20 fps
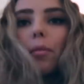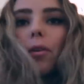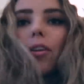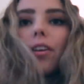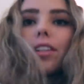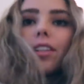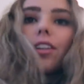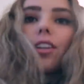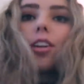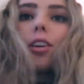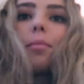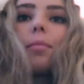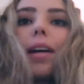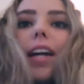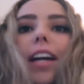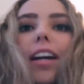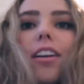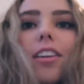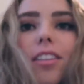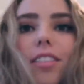I'm going to curl my
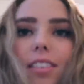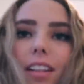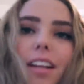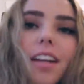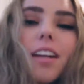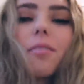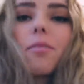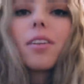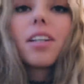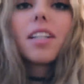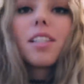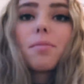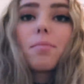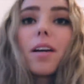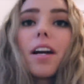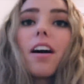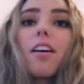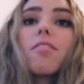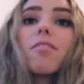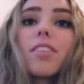hair because I didn't realize
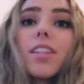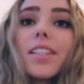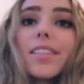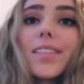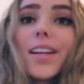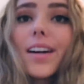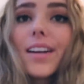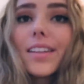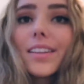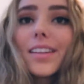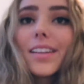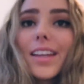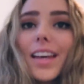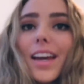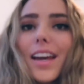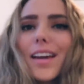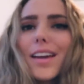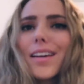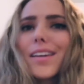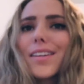my outfit is kind of
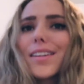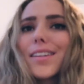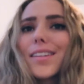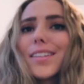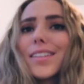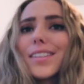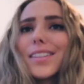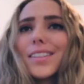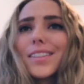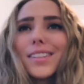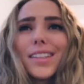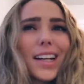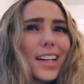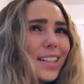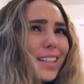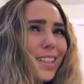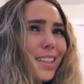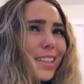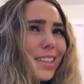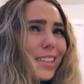like eighties,
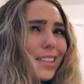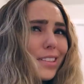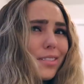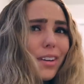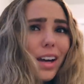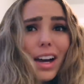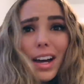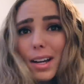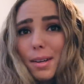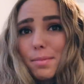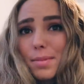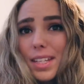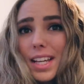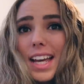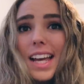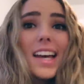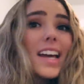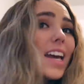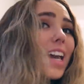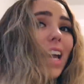nineties vibes.
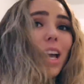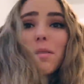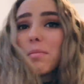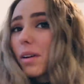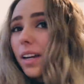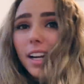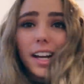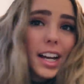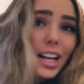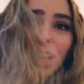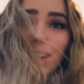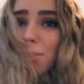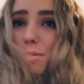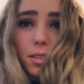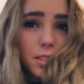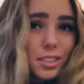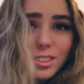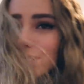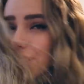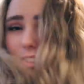And my hair
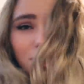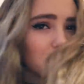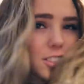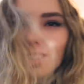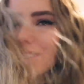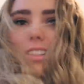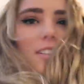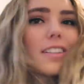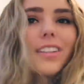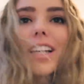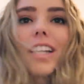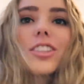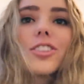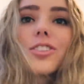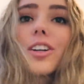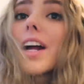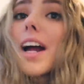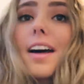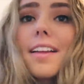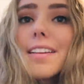was just looking like
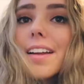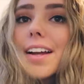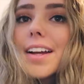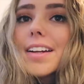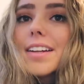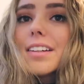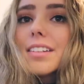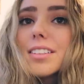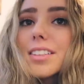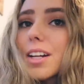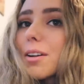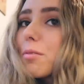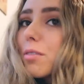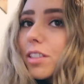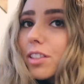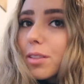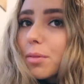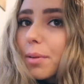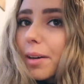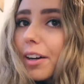straight out of the eighties and I
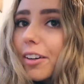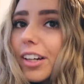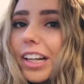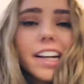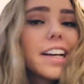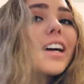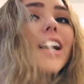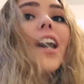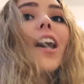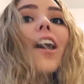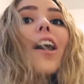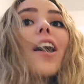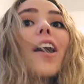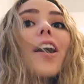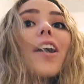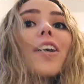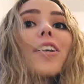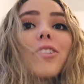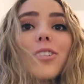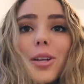wasn't about it.
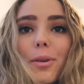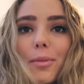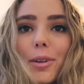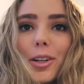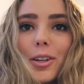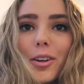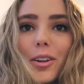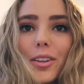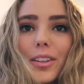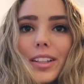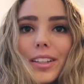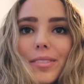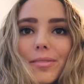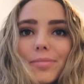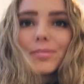So I'm going to curl it.